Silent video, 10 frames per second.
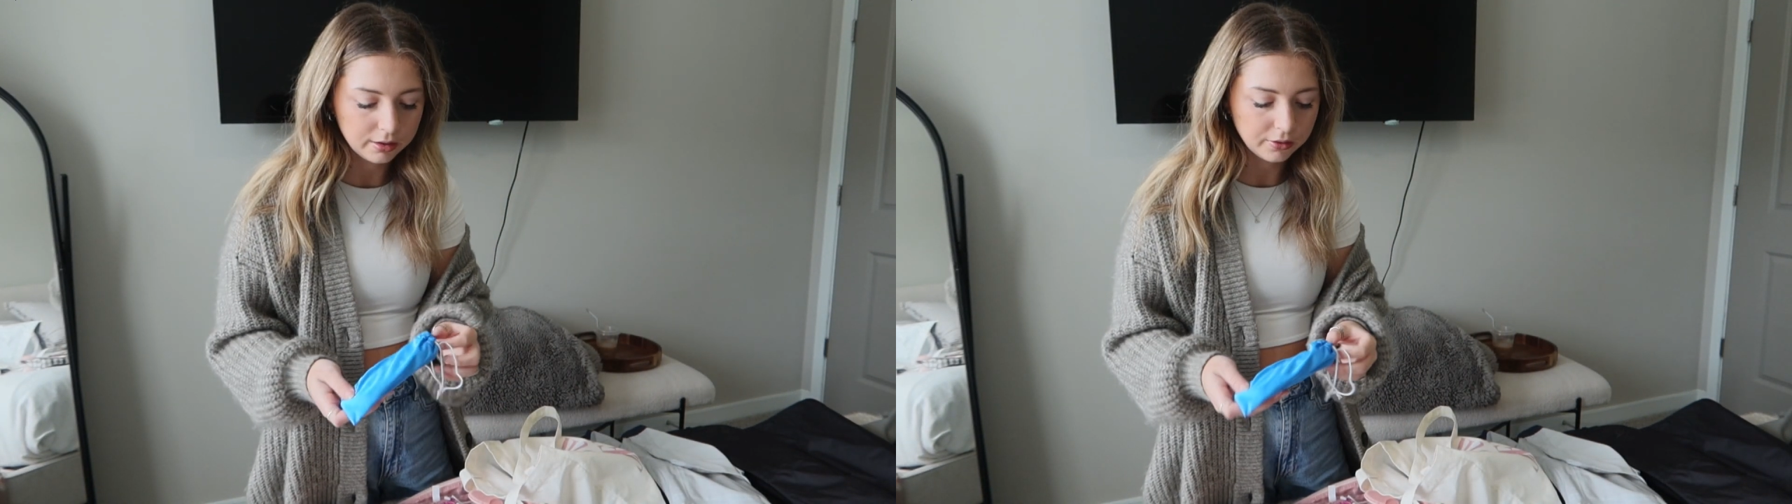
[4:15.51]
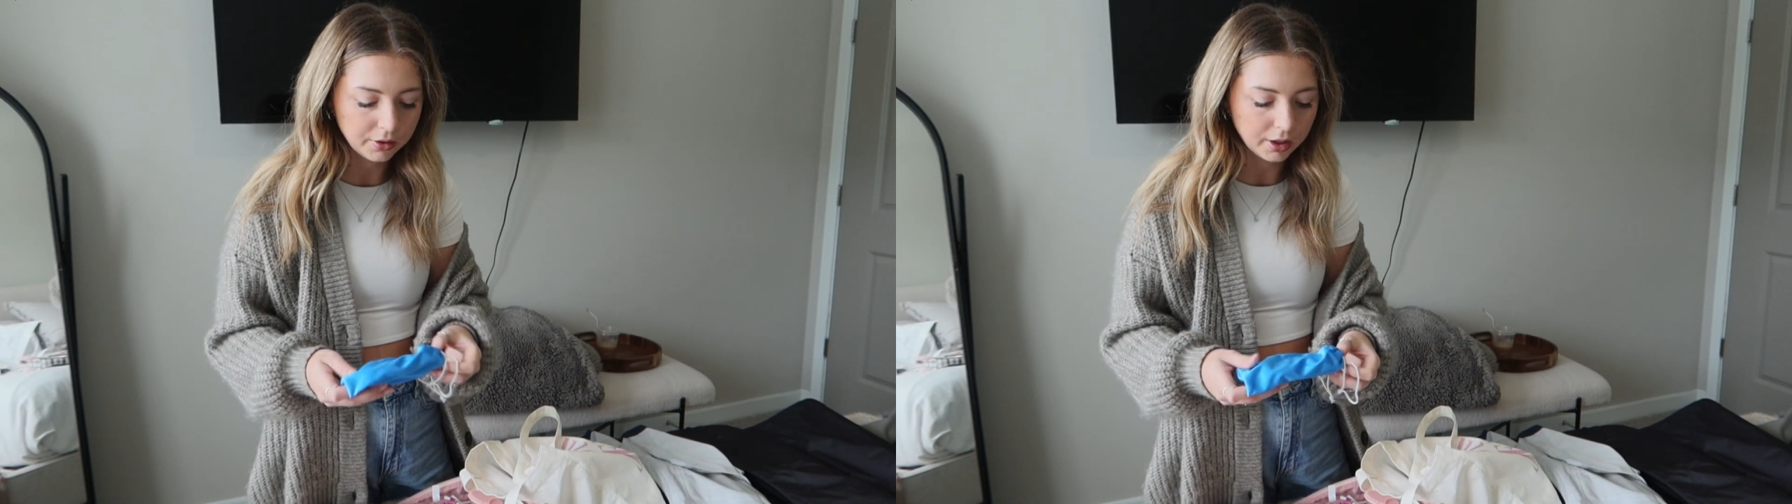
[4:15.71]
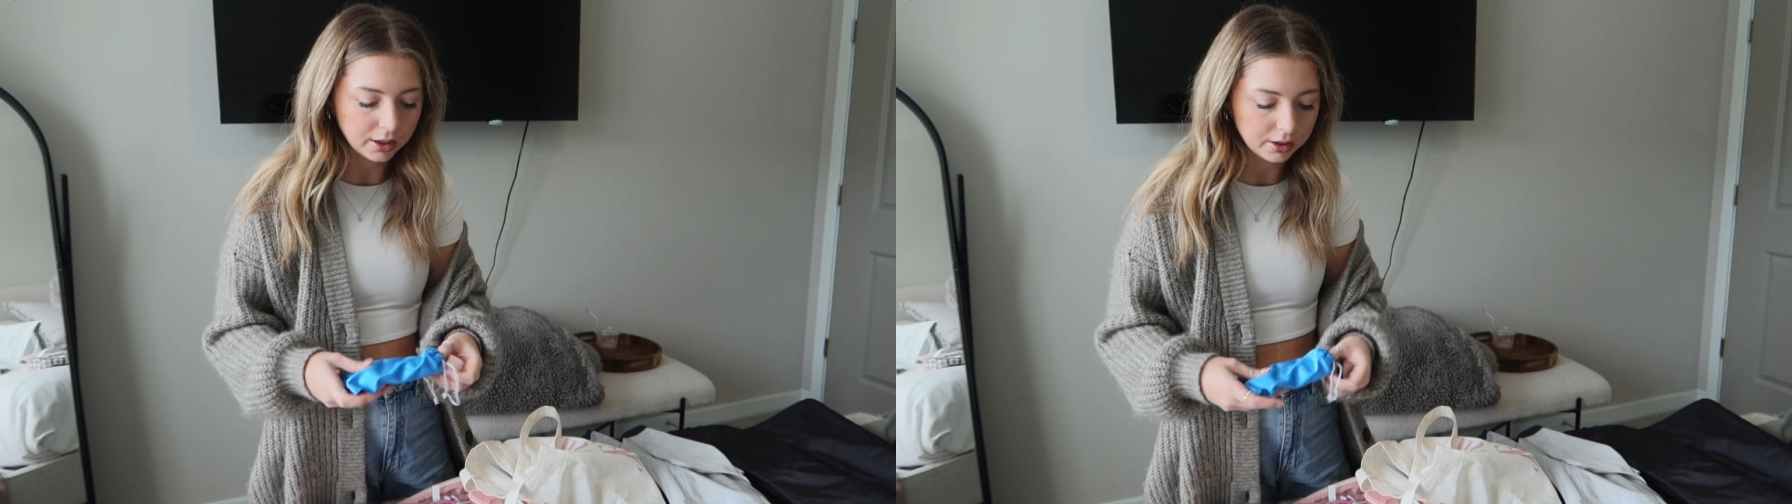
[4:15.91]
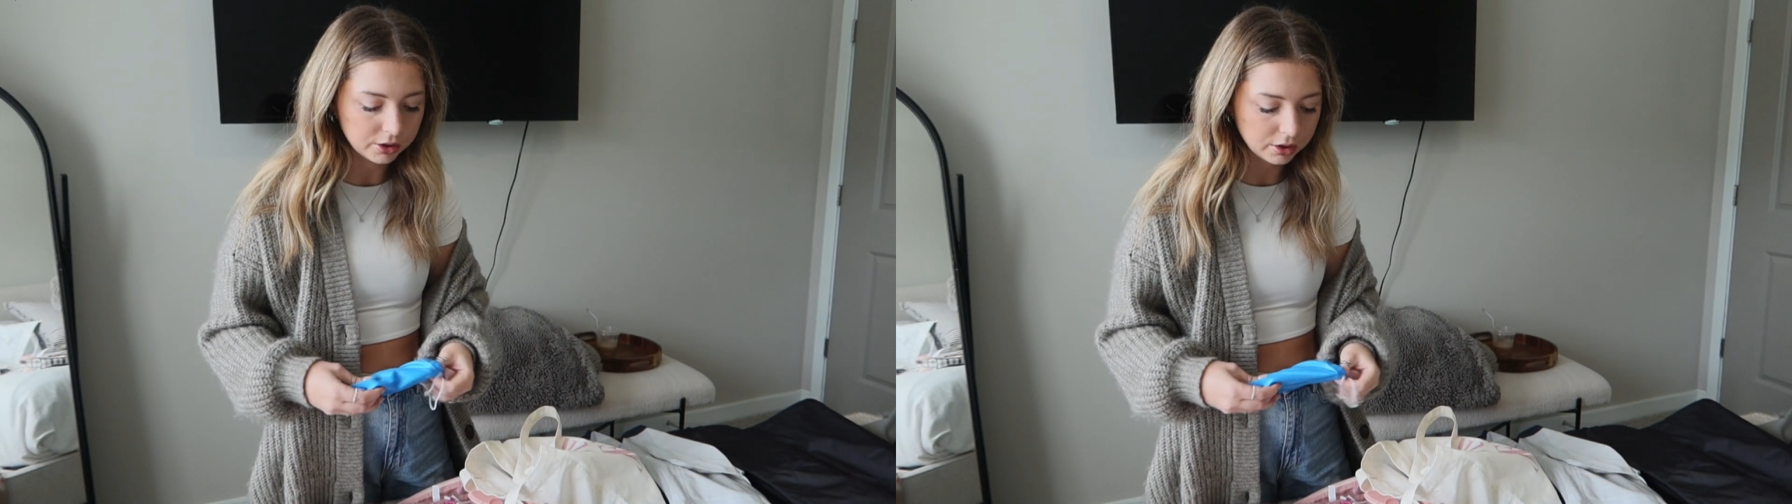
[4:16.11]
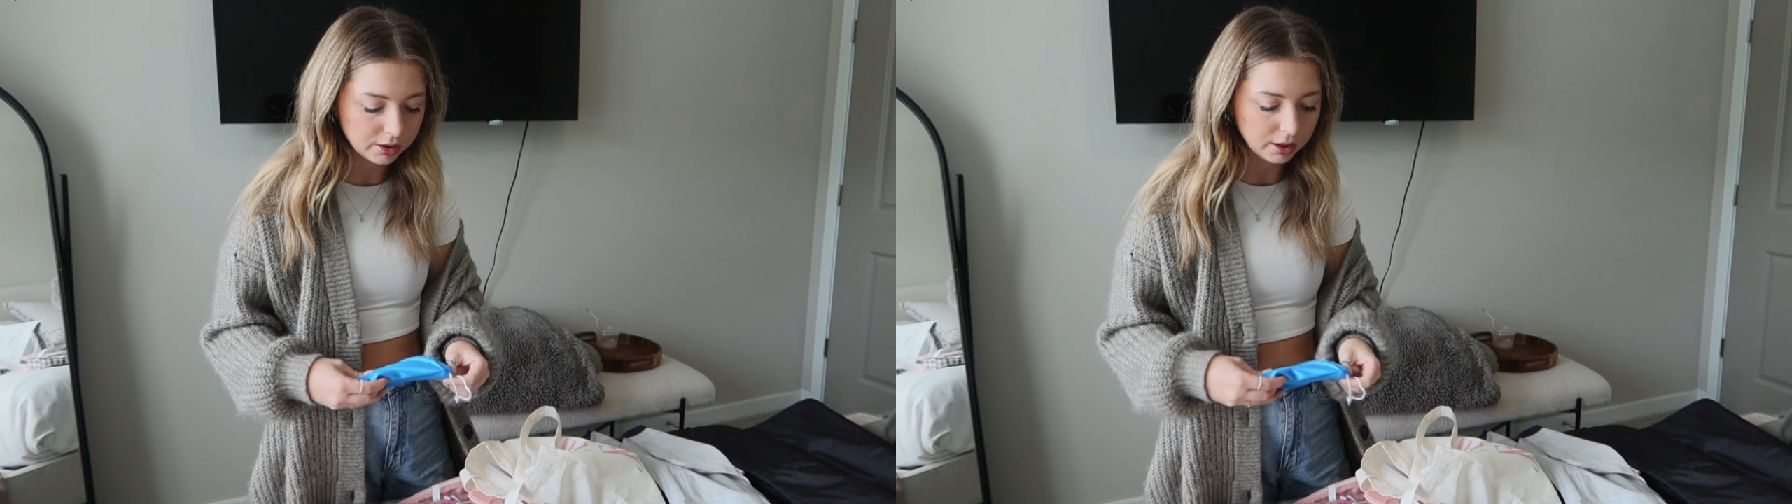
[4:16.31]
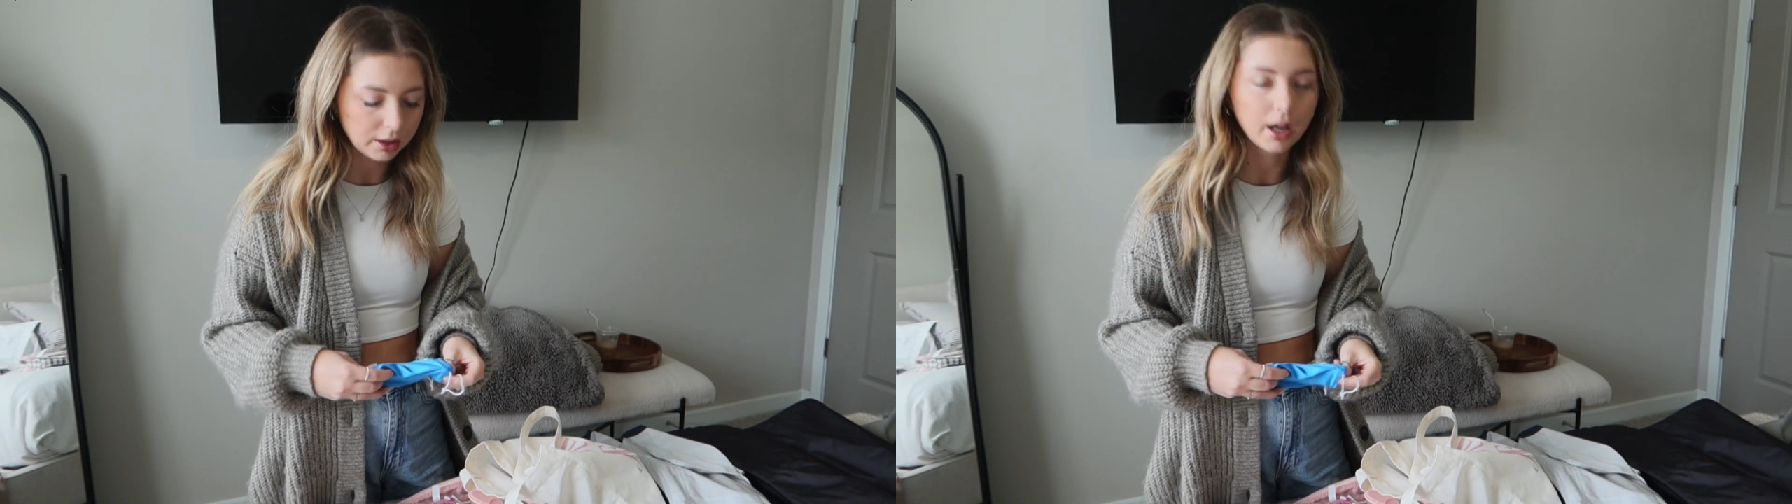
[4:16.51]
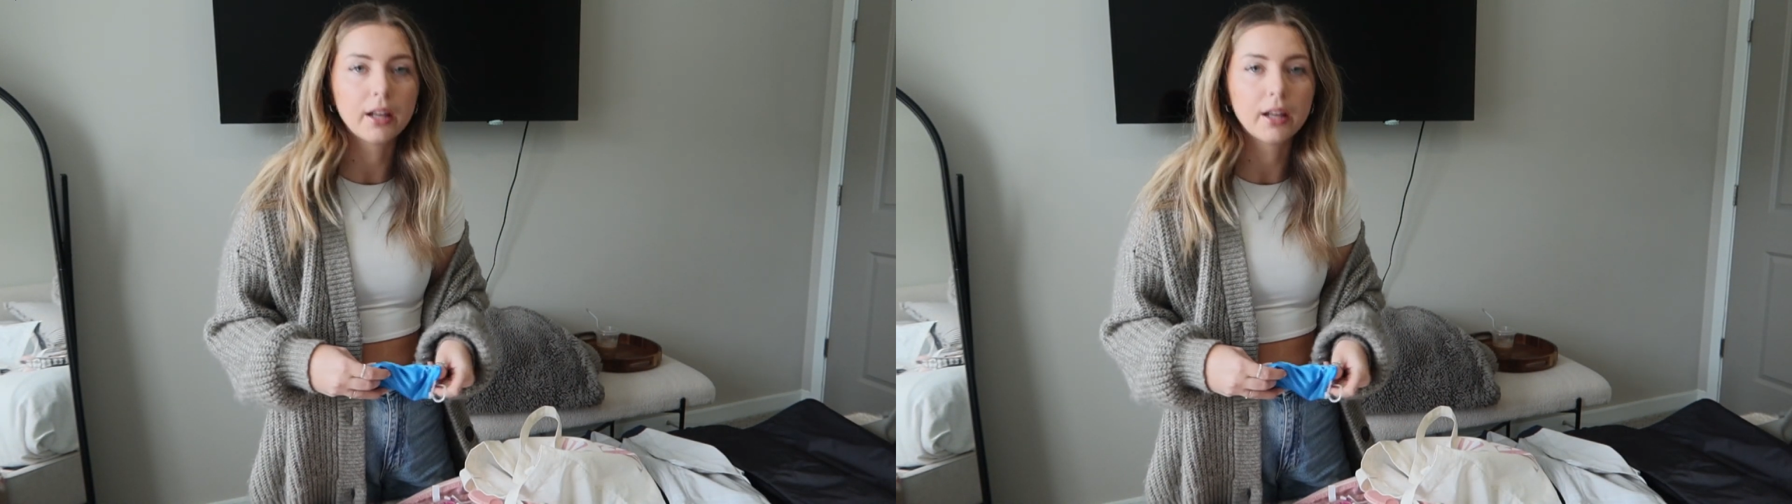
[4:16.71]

They're kind of just like,